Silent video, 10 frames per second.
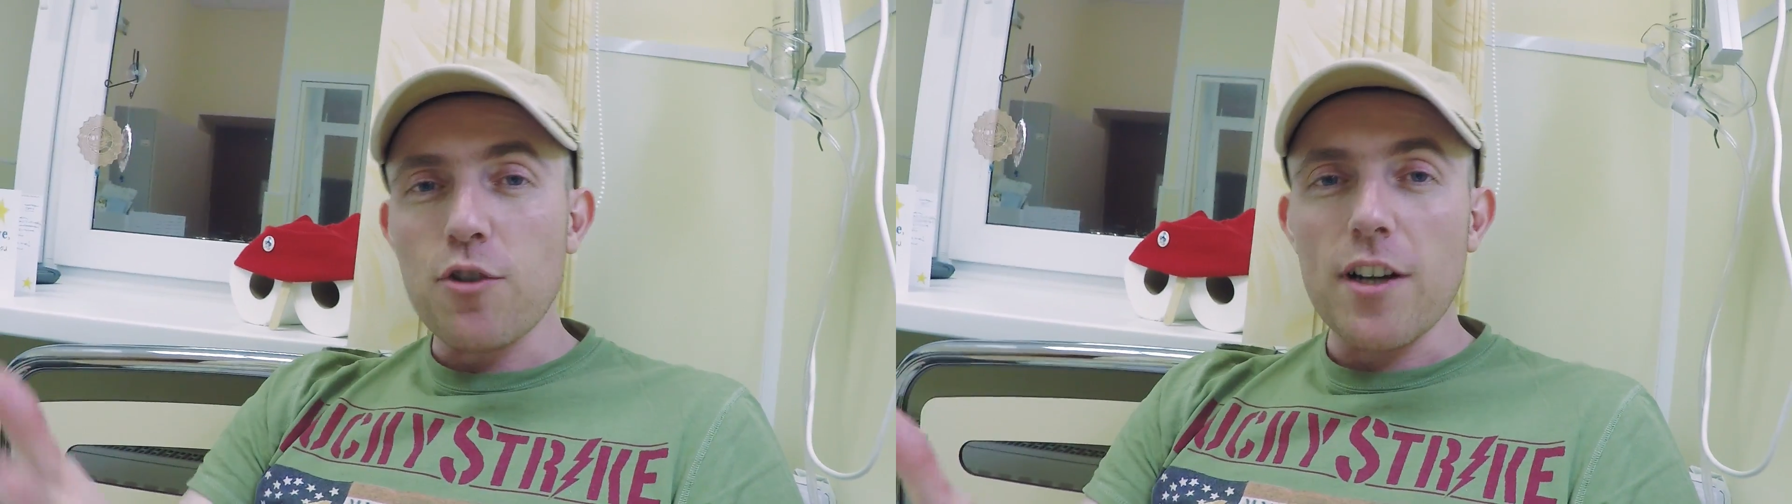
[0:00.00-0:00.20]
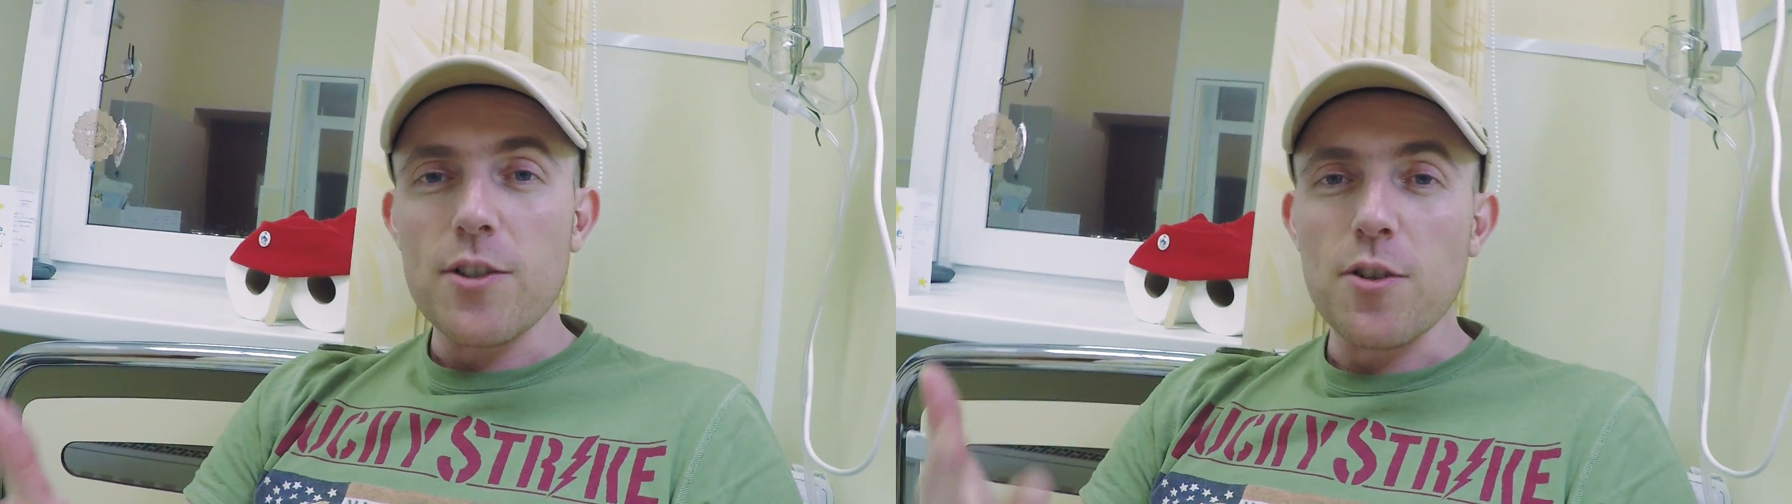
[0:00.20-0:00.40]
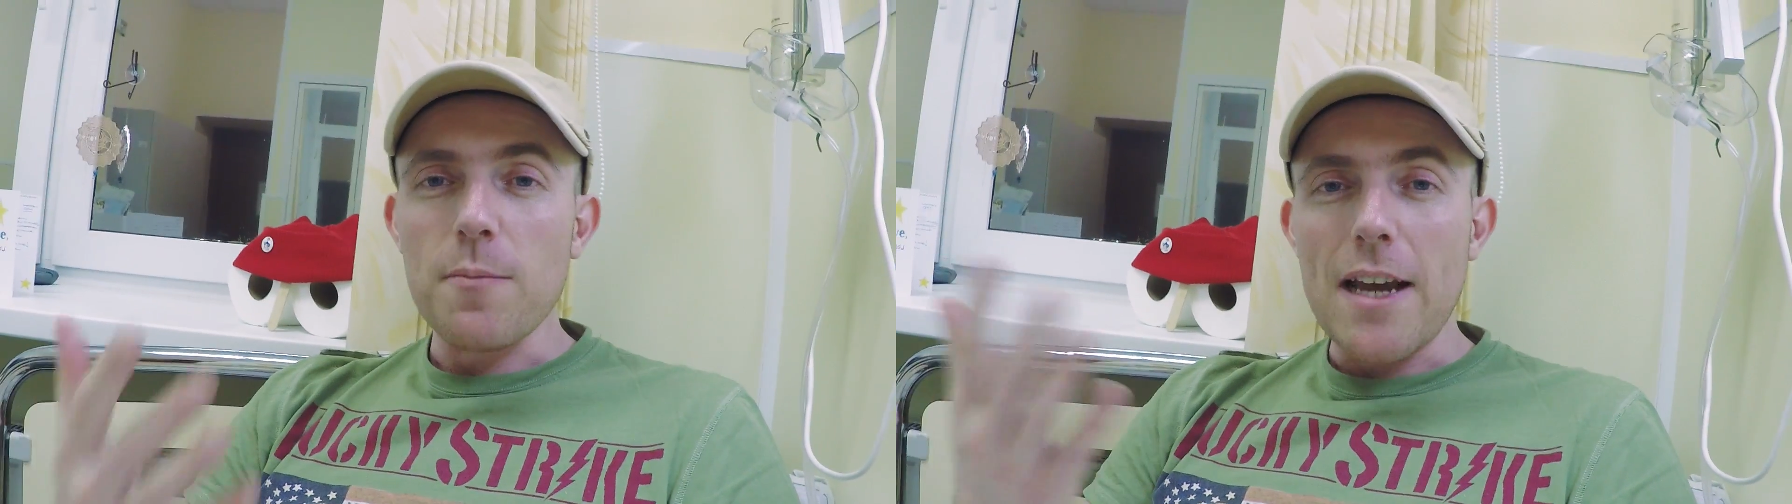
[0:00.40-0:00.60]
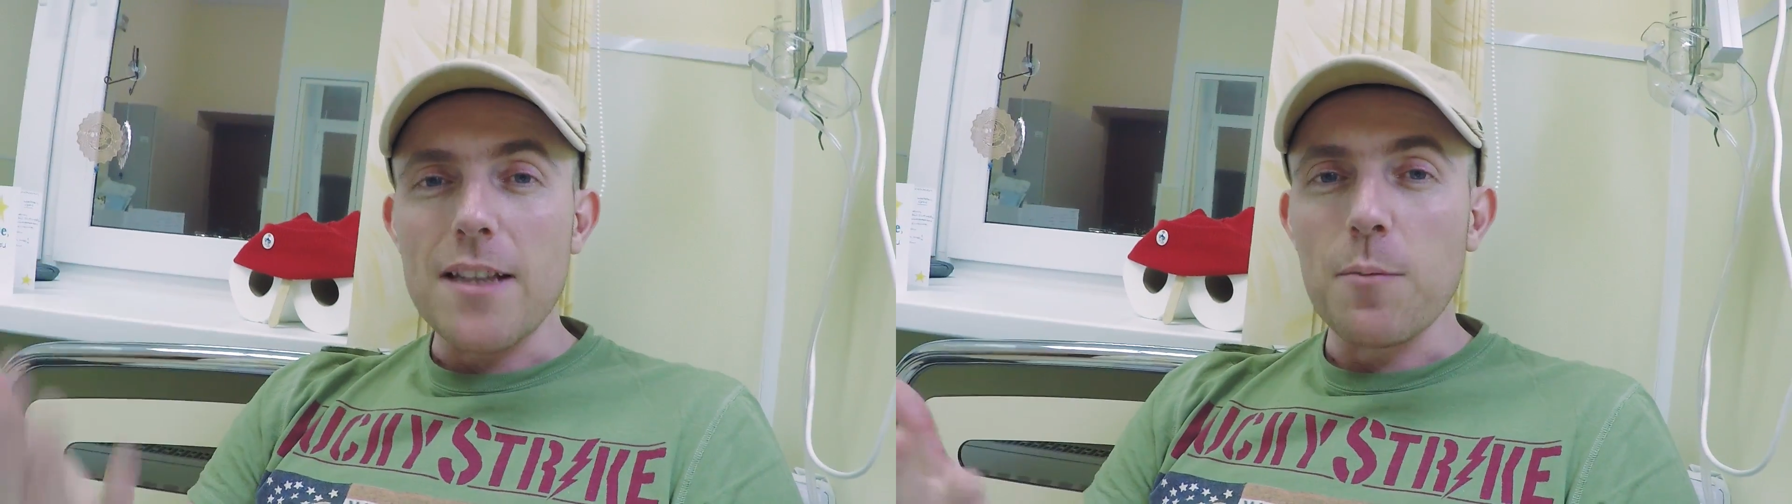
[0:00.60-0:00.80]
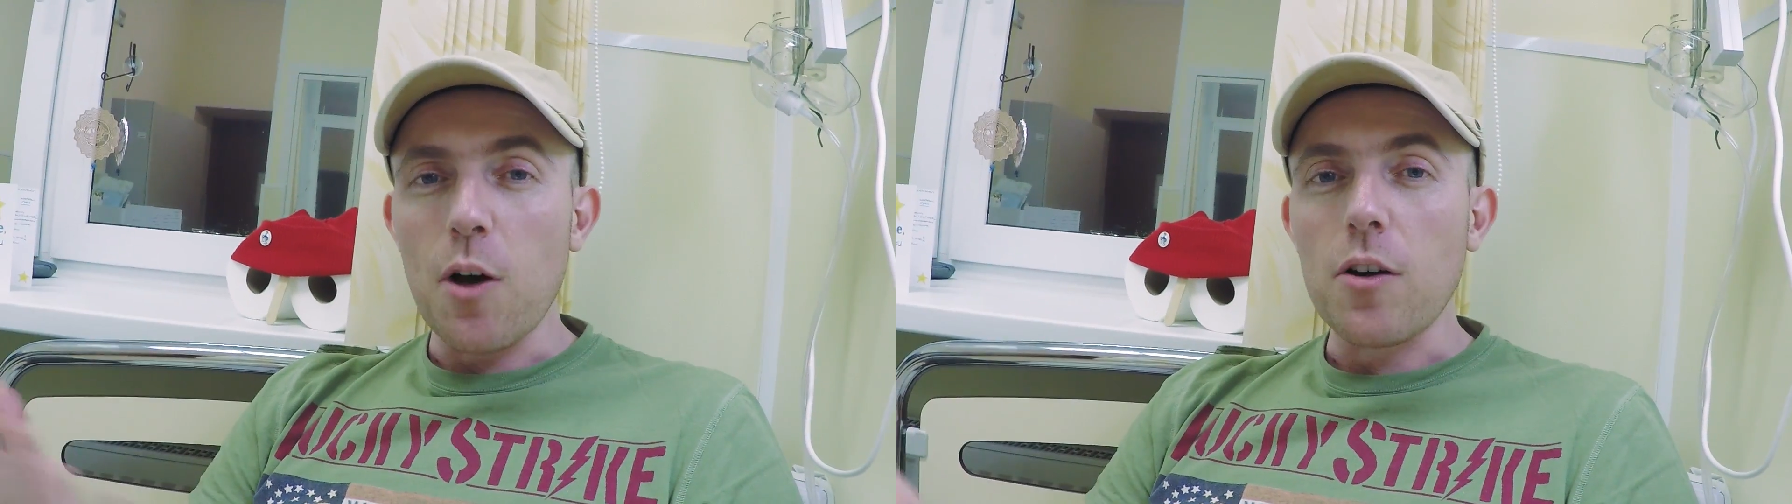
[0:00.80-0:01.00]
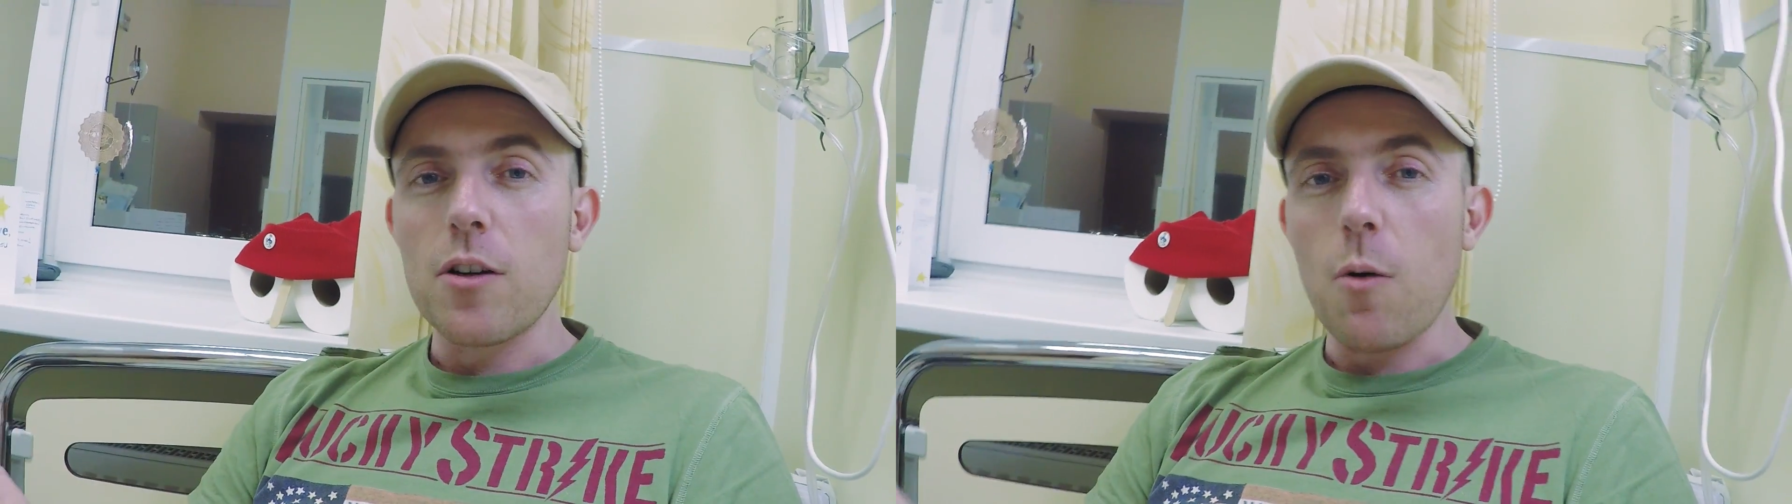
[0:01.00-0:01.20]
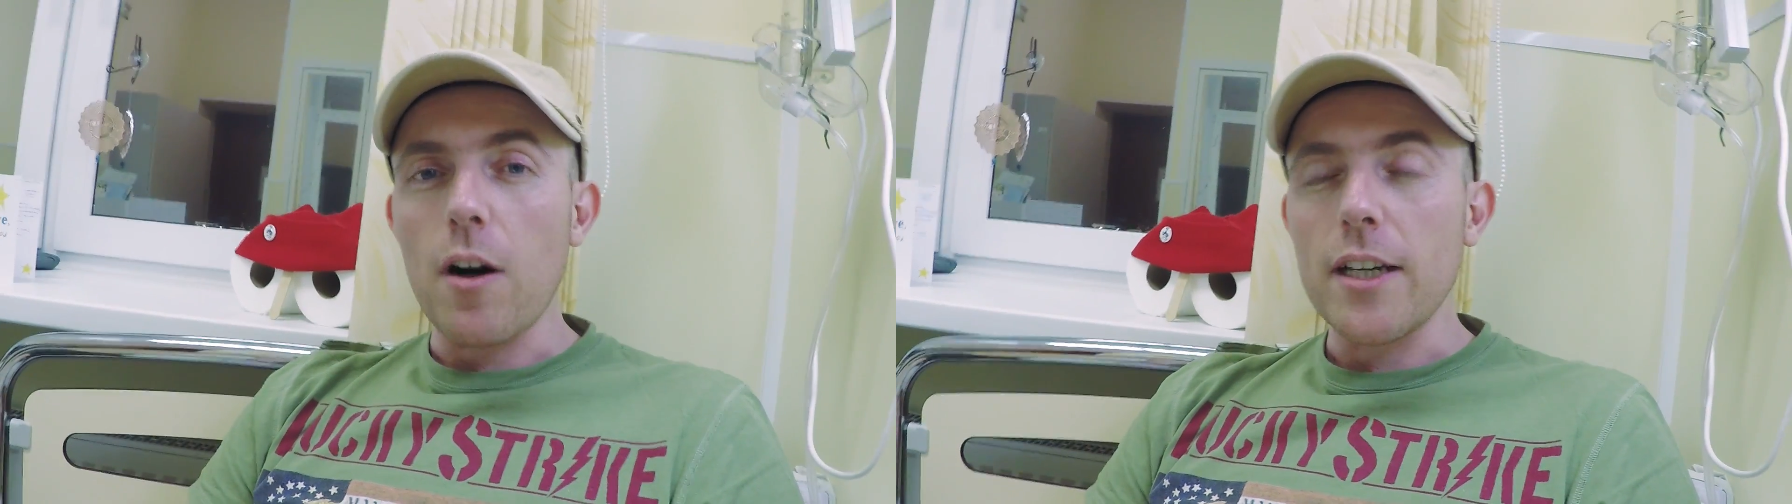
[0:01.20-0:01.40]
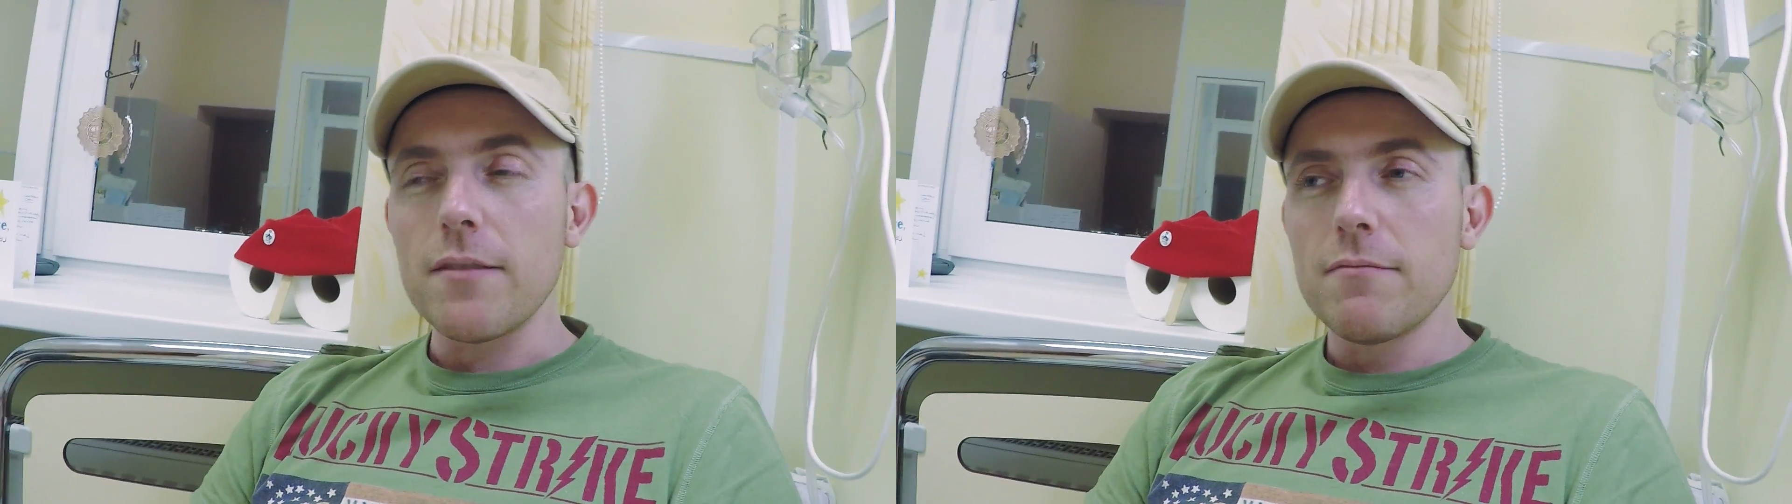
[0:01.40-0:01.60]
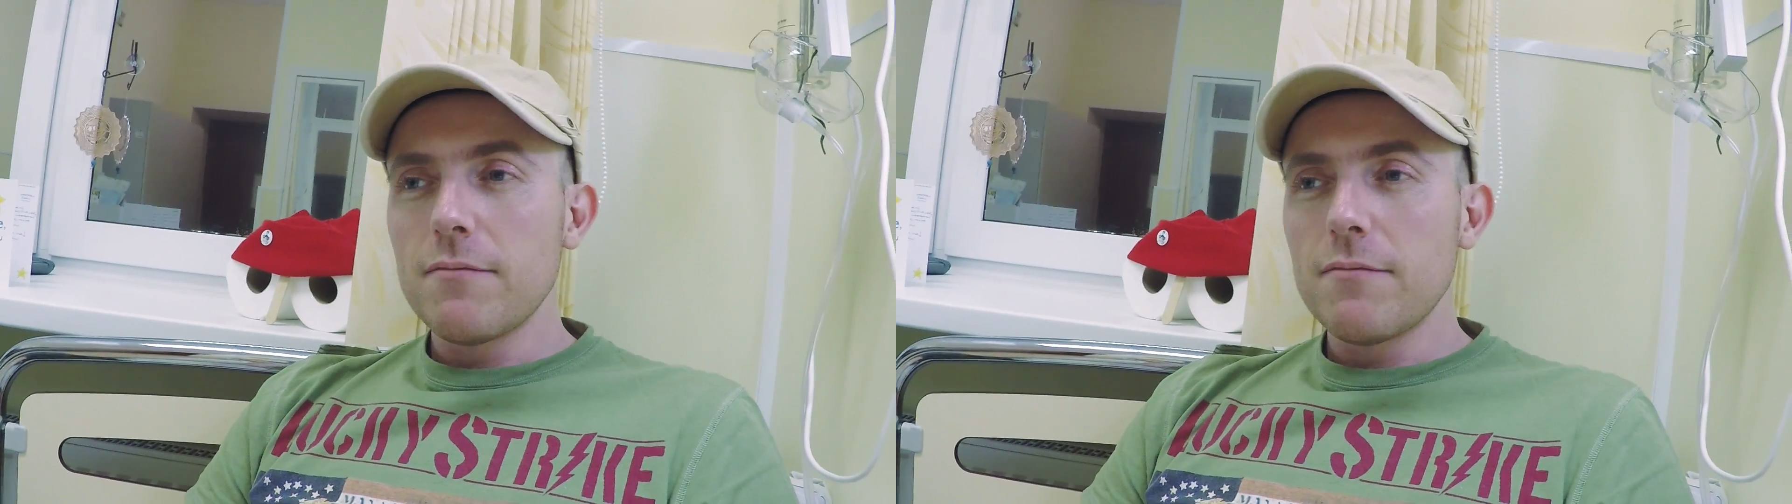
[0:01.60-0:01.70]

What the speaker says: try to sort of make the blog quite